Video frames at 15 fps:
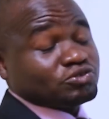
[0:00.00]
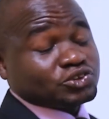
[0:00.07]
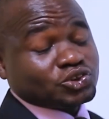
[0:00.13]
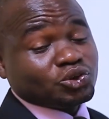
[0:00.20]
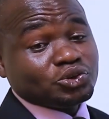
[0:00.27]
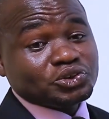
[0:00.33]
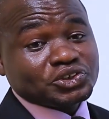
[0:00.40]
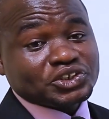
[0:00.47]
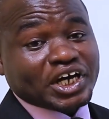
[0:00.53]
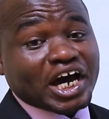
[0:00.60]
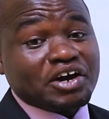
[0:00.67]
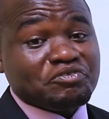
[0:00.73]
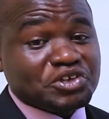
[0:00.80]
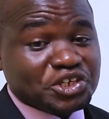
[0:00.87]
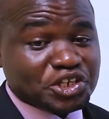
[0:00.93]
of salts,
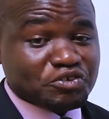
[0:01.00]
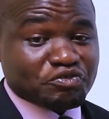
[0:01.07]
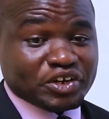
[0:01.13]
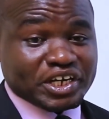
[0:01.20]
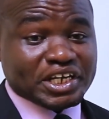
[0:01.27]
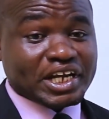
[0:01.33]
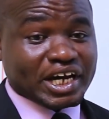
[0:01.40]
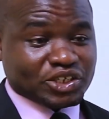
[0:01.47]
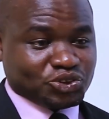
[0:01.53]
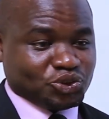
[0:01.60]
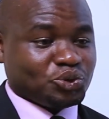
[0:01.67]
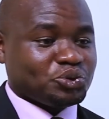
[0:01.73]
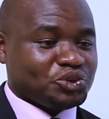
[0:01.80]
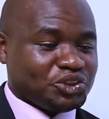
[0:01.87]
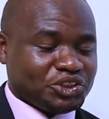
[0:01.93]
having defined a
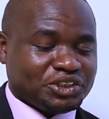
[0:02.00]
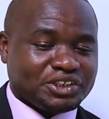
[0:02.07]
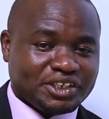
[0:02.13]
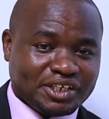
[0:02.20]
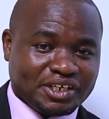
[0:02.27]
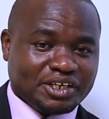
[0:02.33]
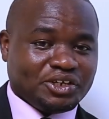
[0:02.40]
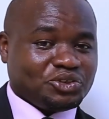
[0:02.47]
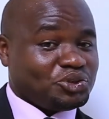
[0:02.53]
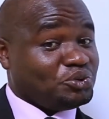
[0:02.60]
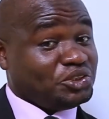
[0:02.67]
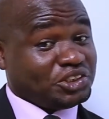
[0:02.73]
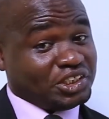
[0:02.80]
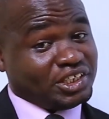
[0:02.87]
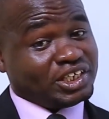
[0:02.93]
salt. So
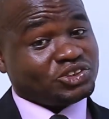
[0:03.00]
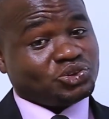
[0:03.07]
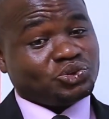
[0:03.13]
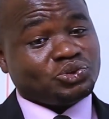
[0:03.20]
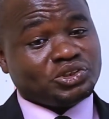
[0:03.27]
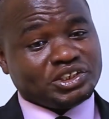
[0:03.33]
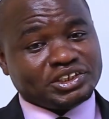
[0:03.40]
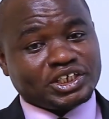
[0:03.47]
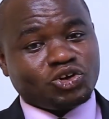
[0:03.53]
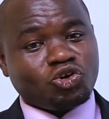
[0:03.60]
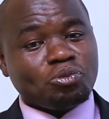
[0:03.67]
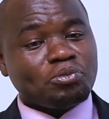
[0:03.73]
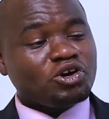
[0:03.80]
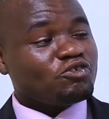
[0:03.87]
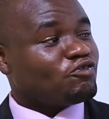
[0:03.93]
we said a salt is a
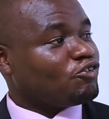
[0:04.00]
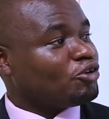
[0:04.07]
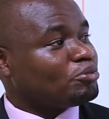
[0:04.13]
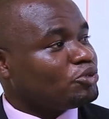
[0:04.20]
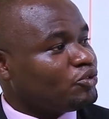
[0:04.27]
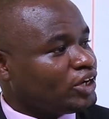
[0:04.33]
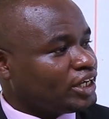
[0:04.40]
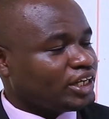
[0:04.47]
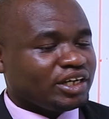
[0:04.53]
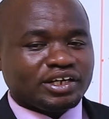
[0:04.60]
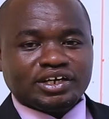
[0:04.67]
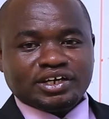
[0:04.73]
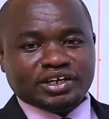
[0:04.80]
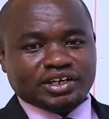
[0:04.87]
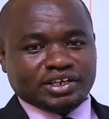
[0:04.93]
compound formed when
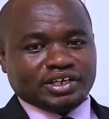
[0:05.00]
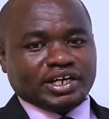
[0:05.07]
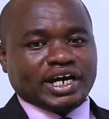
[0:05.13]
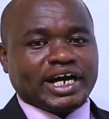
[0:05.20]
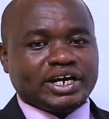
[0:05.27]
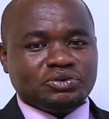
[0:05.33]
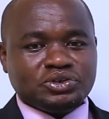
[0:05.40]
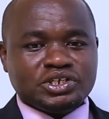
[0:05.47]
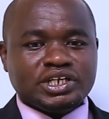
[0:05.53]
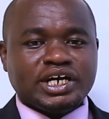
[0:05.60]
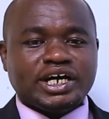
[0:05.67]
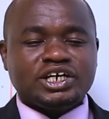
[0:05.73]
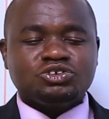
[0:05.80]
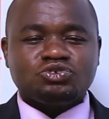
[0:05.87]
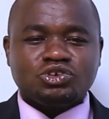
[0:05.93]
hydrogen
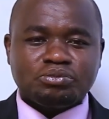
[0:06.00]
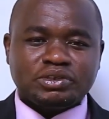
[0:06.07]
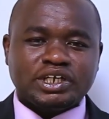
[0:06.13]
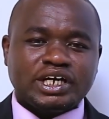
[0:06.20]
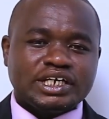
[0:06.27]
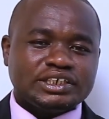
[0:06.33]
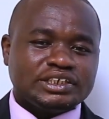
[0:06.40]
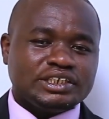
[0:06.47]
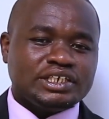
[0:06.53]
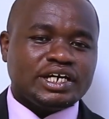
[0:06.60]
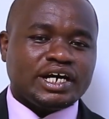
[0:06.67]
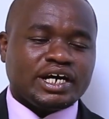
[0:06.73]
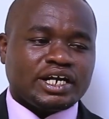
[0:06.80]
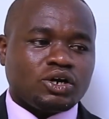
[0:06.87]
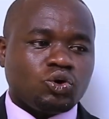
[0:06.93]
ions from an acid
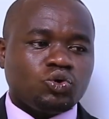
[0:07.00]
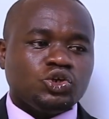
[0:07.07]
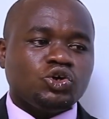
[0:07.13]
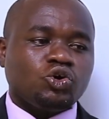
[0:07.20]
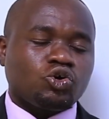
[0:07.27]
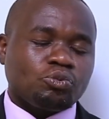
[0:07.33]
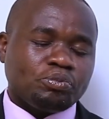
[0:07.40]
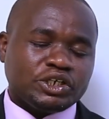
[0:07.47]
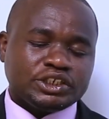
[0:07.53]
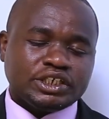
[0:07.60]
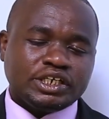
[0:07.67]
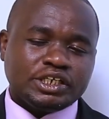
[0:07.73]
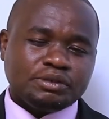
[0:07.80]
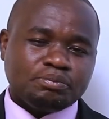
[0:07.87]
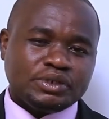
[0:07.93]
are wholly or
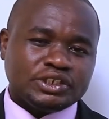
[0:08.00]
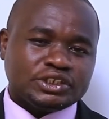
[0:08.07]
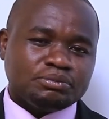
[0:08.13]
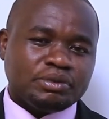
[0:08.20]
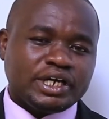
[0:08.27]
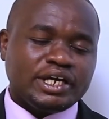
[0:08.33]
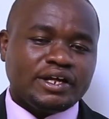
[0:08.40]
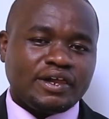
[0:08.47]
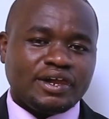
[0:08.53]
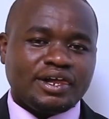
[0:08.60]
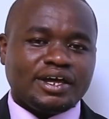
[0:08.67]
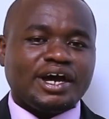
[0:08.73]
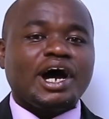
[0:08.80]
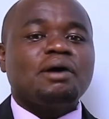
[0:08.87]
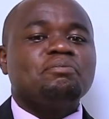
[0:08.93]
partially replaced by
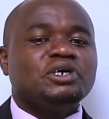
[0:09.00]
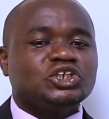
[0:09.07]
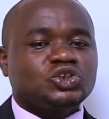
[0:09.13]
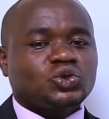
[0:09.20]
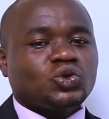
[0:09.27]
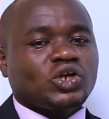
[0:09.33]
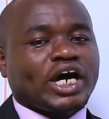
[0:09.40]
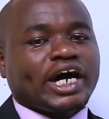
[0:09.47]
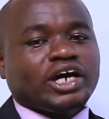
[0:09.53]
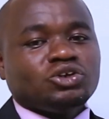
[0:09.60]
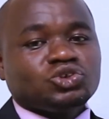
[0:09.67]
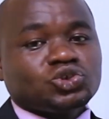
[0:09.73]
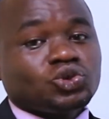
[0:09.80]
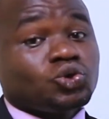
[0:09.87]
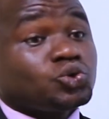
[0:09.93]
a metal
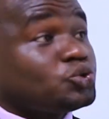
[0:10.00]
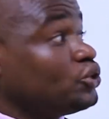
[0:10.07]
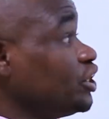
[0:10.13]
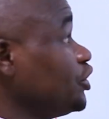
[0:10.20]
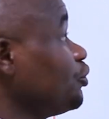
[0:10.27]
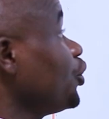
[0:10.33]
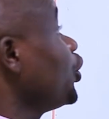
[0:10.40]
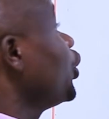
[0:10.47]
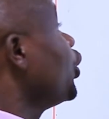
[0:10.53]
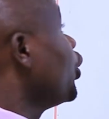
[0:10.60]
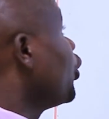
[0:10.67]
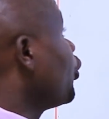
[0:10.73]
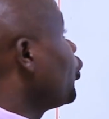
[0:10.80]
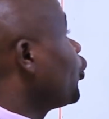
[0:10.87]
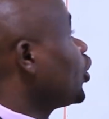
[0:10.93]
ion. So today
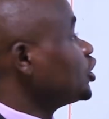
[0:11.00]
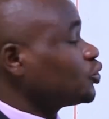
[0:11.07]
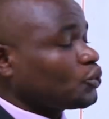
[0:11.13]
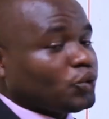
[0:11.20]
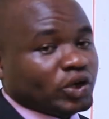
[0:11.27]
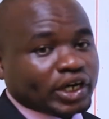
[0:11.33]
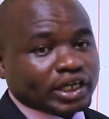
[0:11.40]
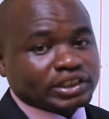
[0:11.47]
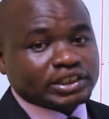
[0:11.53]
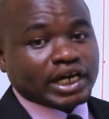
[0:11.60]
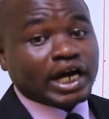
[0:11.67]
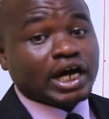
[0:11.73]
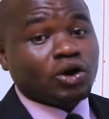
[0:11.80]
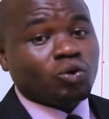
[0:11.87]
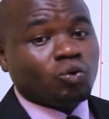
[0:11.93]
we want to look at
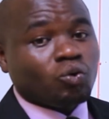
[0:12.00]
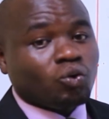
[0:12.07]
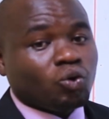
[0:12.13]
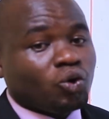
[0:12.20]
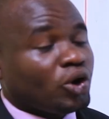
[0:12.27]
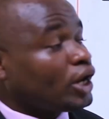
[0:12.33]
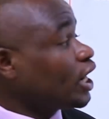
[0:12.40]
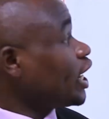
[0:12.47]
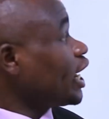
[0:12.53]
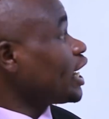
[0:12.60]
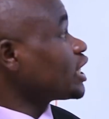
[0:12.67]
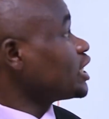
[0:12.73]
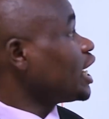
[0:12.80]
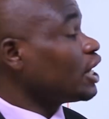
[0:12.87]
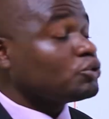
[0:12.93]
how
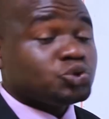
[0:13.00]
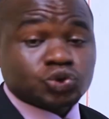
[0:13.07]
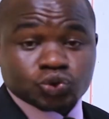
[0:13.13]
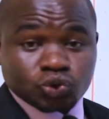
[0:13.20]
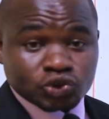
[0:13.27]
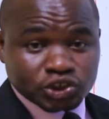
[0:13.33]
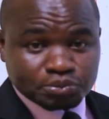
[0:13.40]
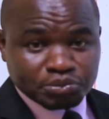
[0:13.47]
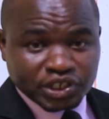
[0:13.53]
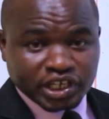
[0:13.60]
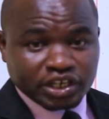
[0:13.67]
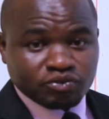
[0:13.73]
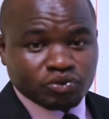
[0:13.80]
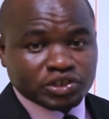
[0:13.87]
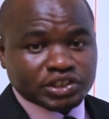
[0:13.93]
do salts
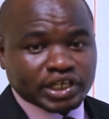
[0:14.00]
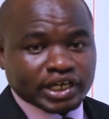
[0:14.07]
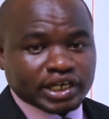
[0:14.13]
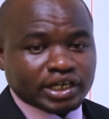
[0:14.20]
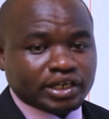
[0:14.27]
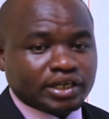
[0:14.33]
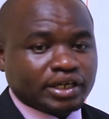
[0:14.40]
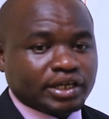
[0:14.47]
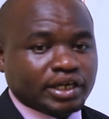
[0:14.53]
behave when they are